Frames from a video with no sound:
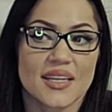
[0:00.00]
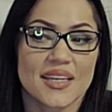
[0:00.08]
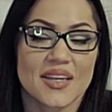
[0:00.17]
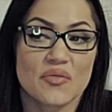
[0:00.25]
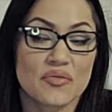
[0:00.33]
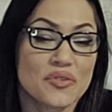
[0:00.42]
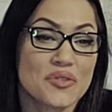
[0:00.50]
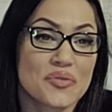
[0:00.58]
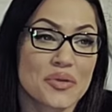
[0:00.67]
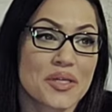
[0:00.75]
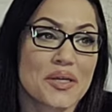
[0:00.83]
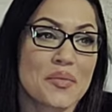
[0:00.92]
it feels
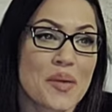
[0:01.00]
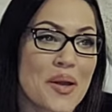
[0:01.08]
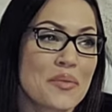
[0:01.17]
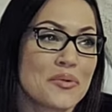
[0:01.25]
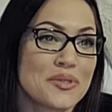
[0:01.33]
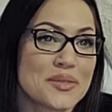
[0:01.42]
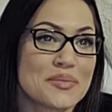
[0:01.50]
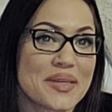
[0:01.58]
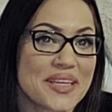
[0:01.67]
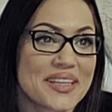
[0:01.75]
really compatible to me.